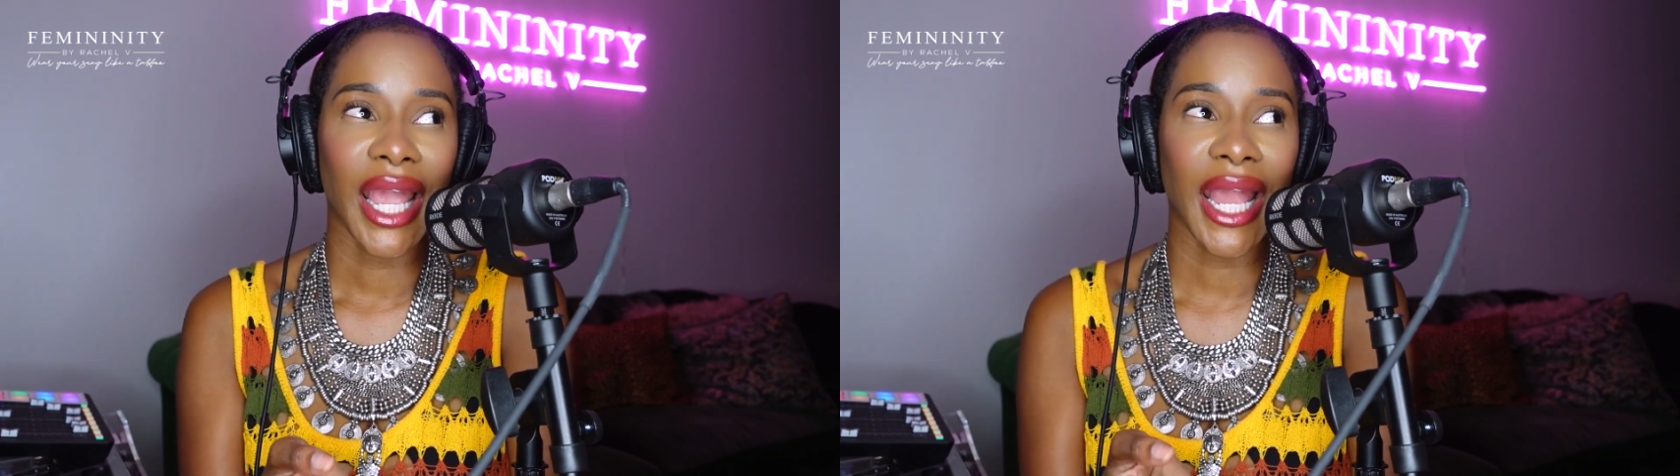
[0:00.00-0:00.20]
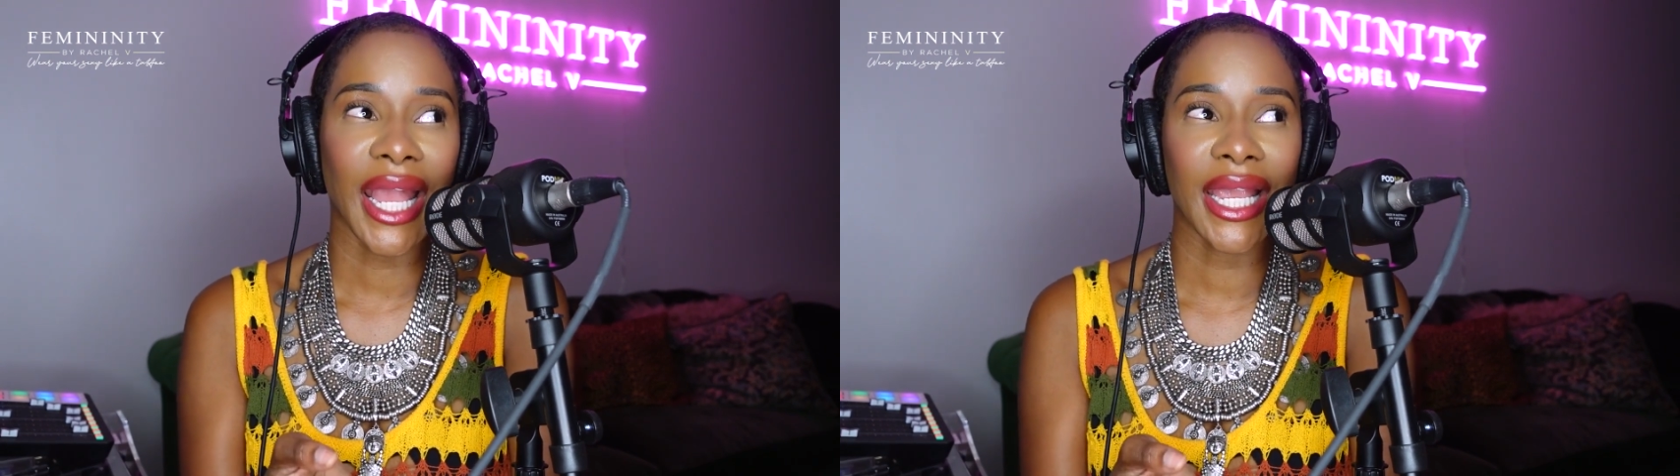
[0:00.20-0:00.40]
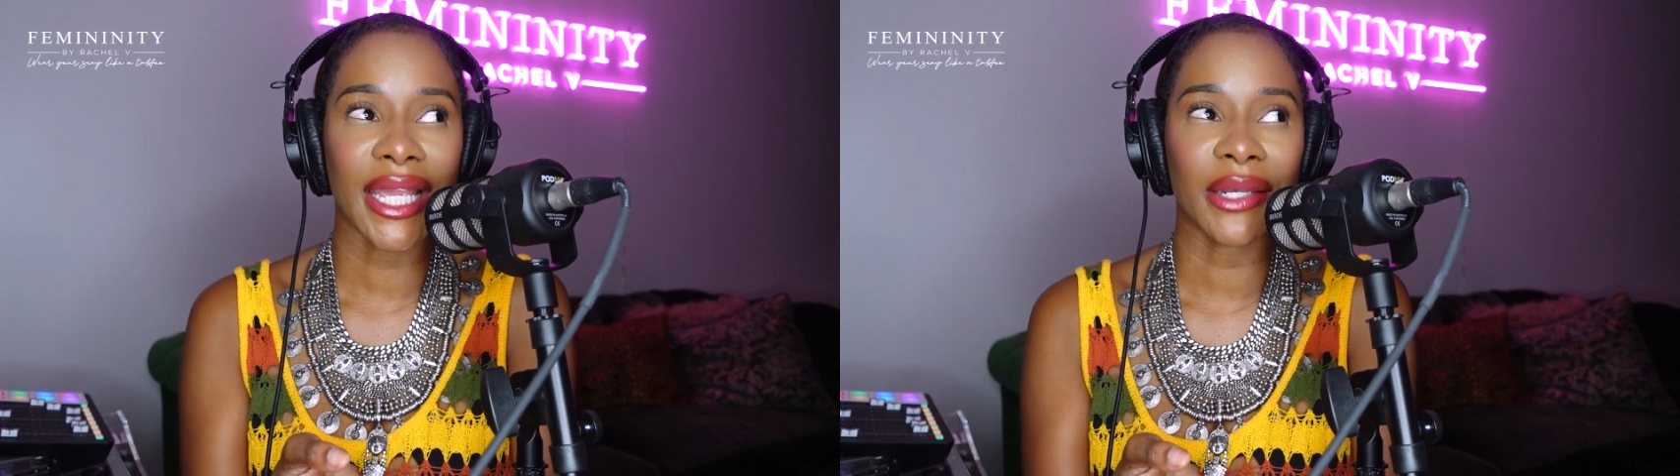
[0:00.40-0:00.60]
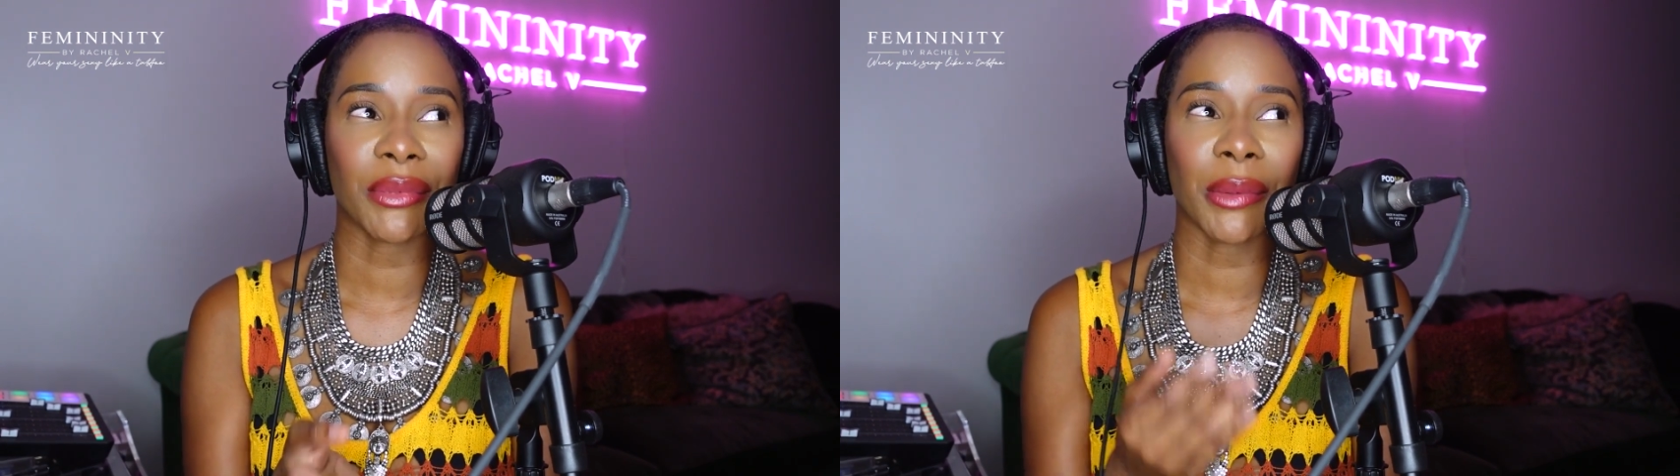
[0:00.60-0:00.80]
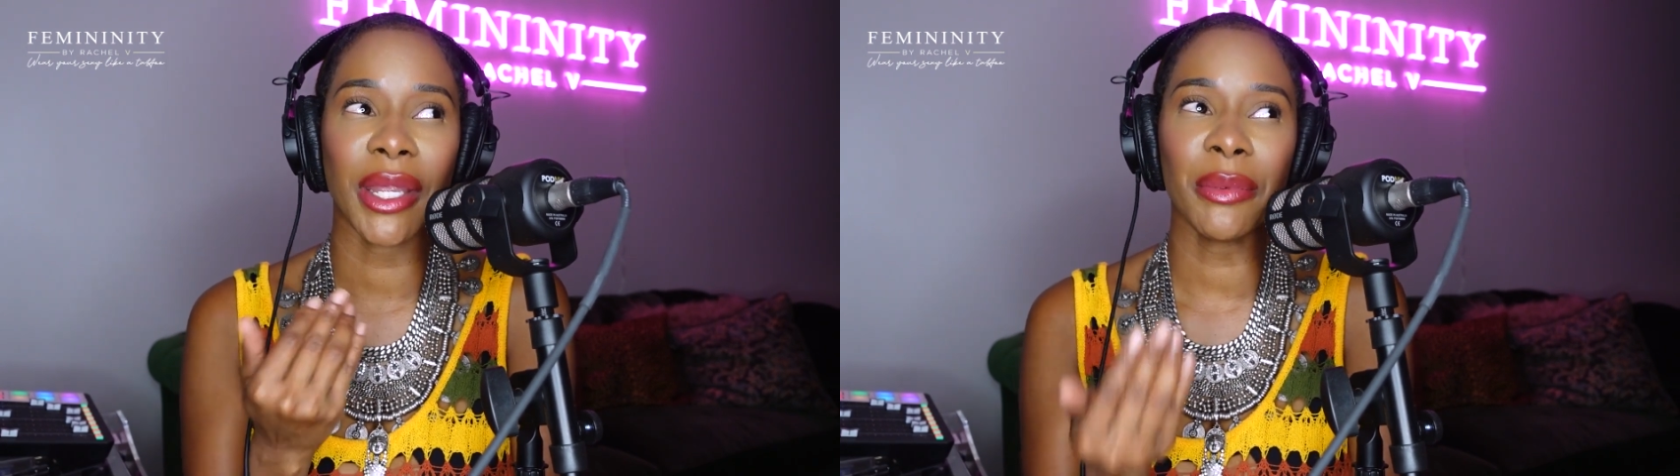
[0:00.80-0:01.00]
And
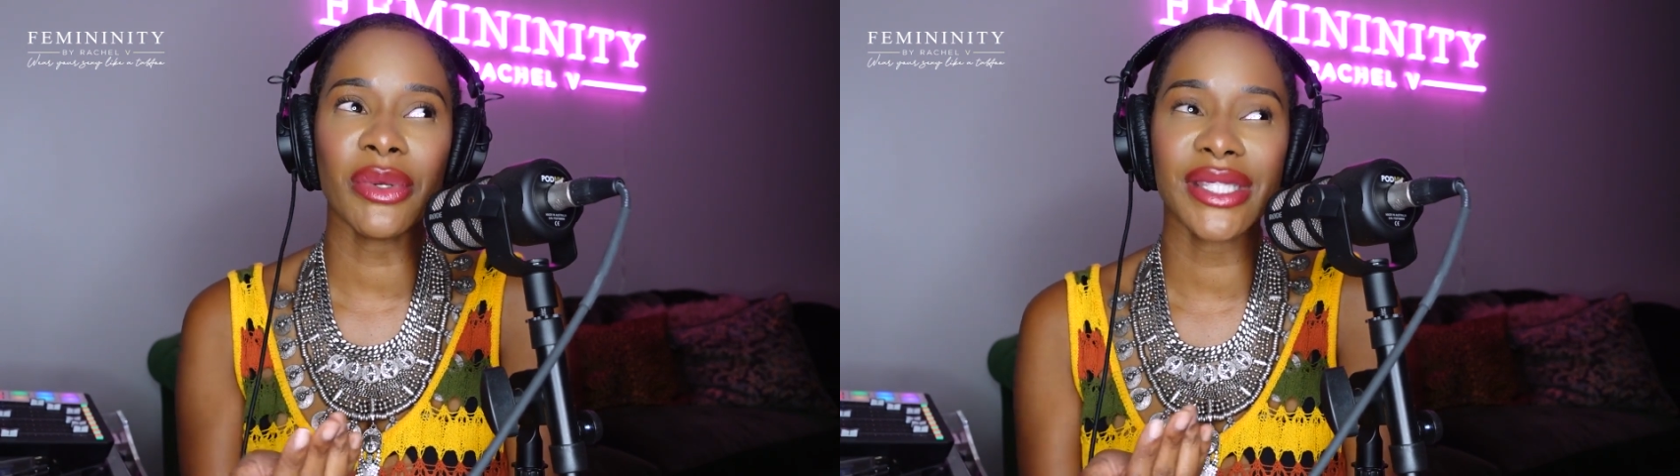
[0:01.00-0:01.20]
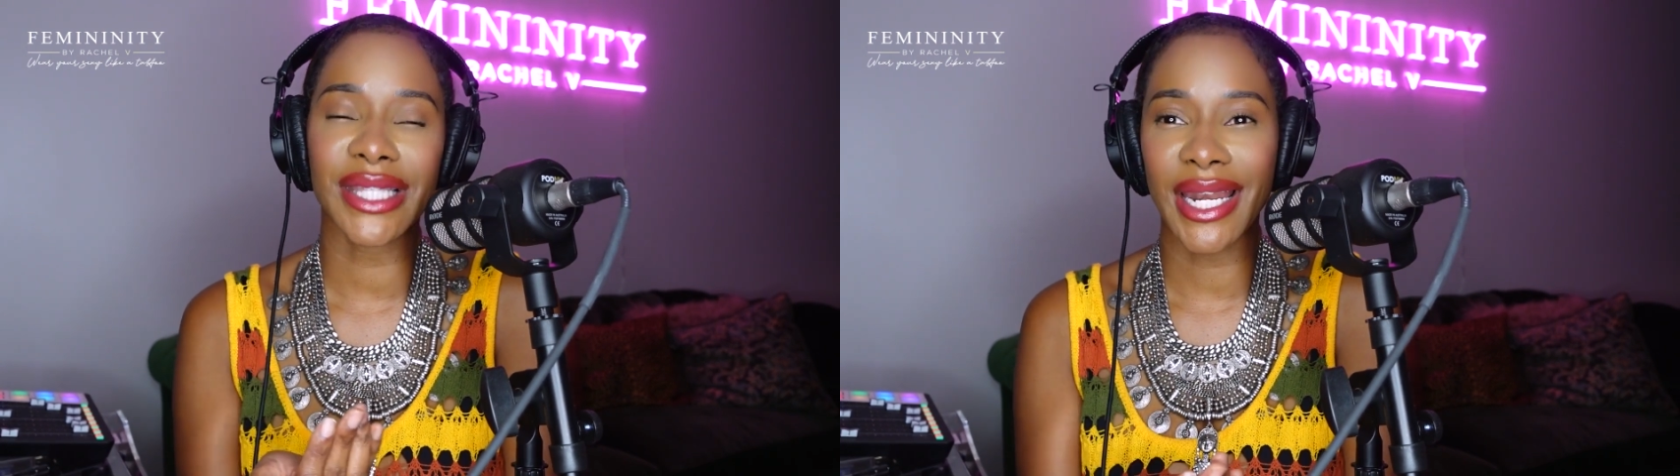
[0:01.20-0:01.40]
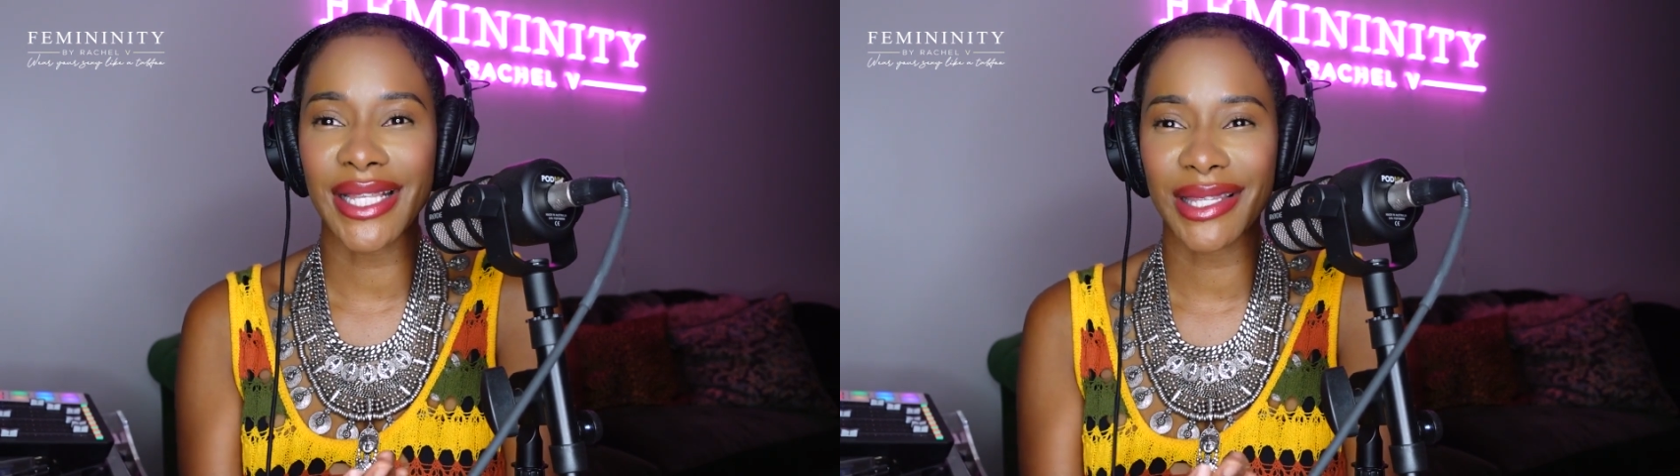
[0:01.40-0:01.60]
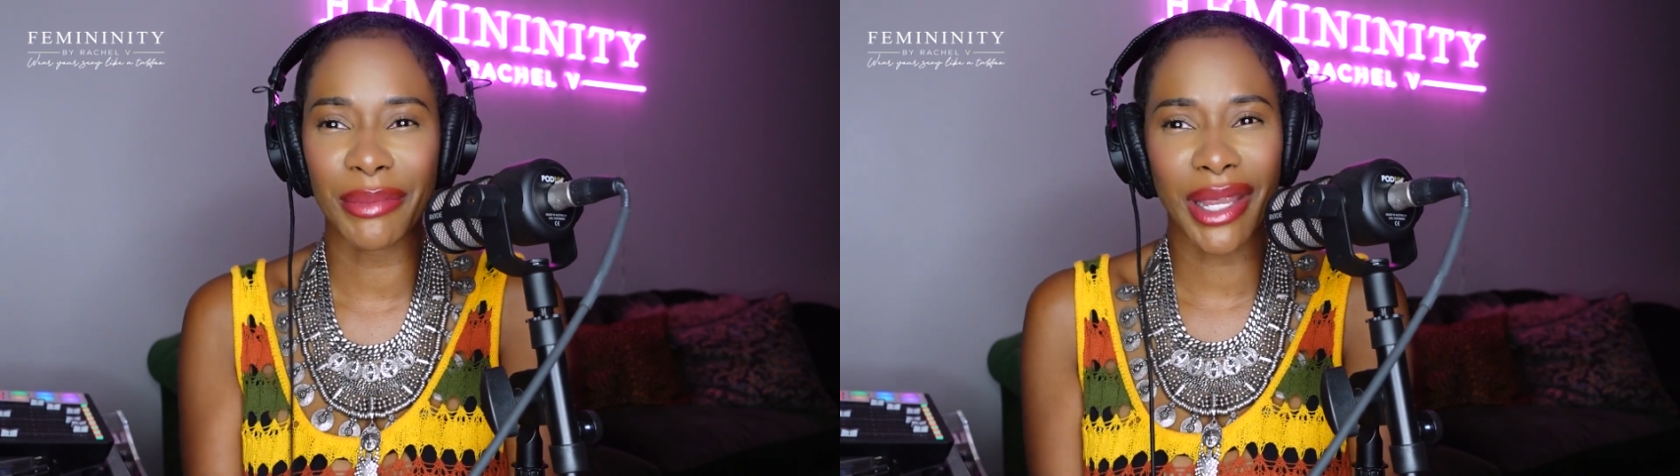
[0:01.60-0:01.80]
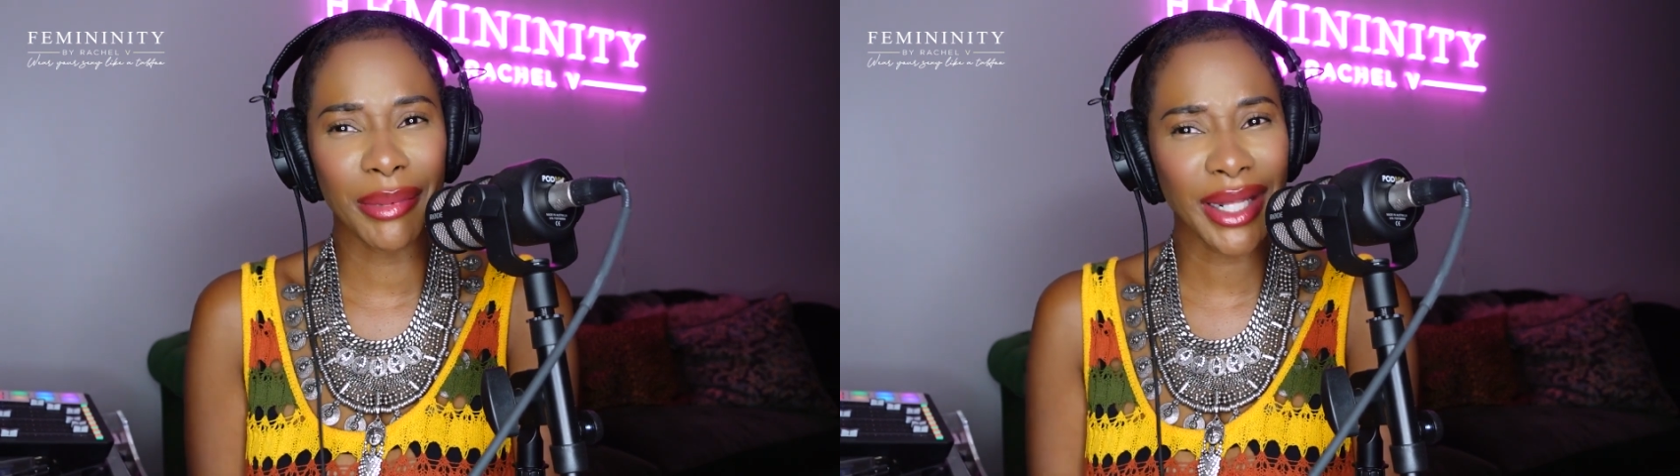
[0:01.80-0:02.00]
when people say that to
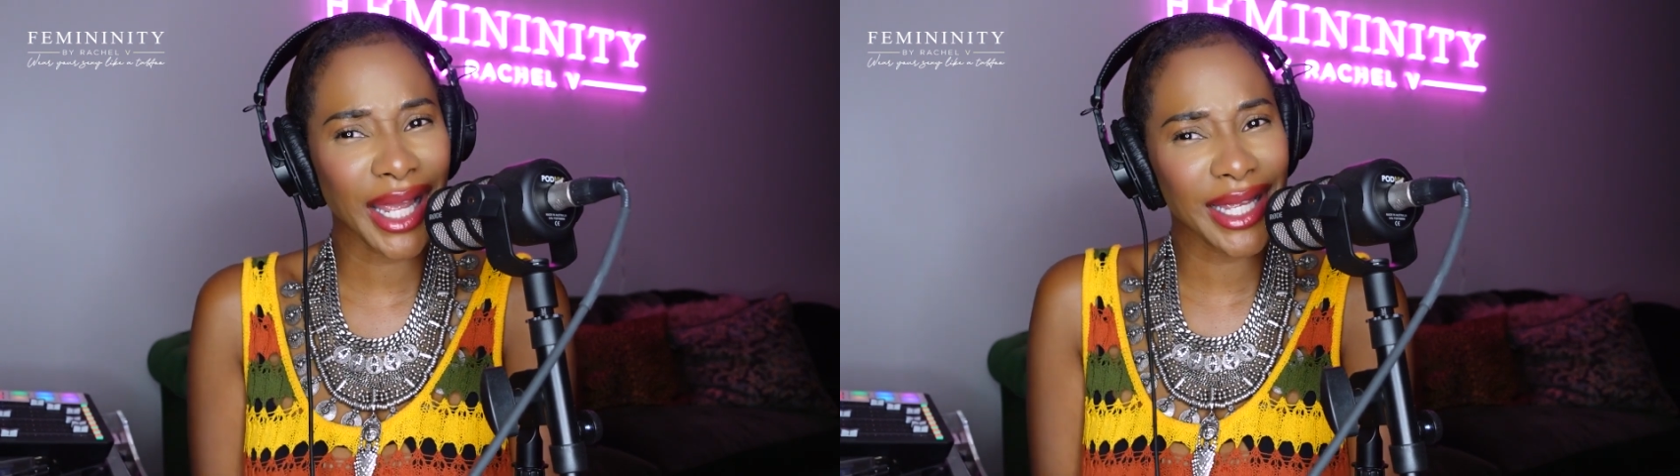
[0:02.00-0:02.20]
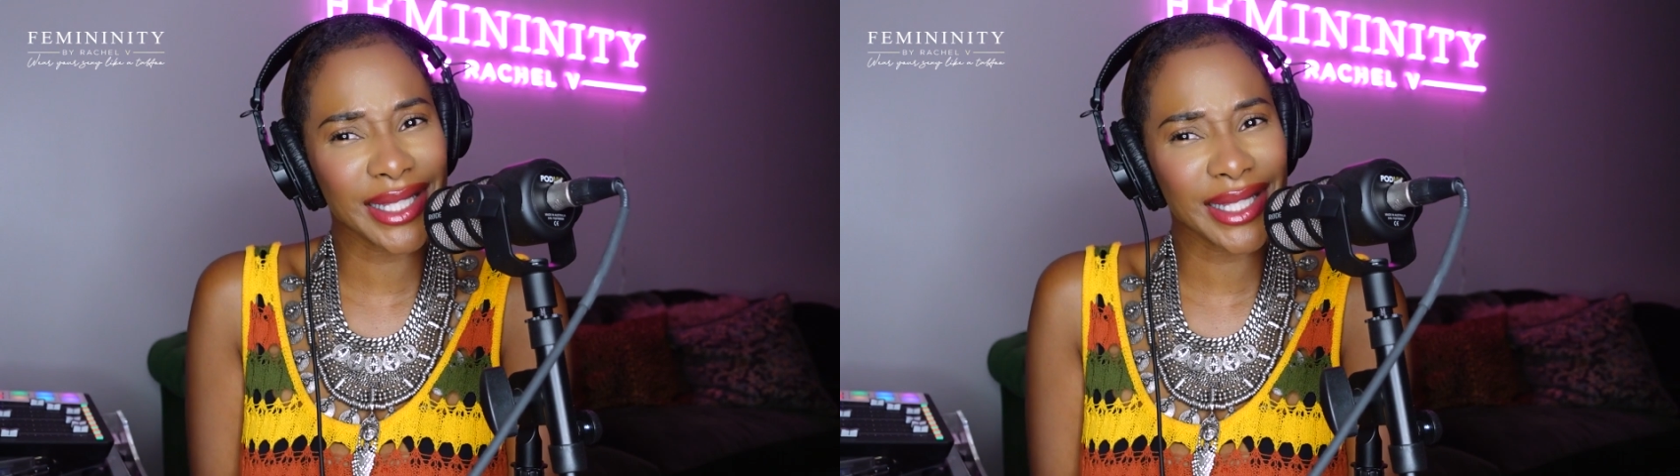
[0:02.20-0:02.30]
me, I'd be like,